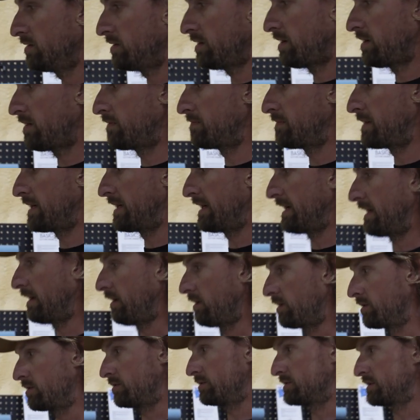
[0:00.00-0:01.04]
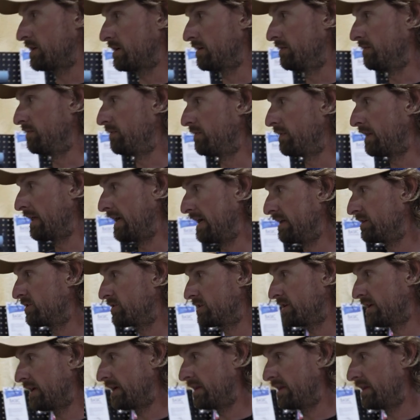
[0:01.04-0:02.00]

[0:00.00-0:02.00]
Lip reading: of my arrows unfletched,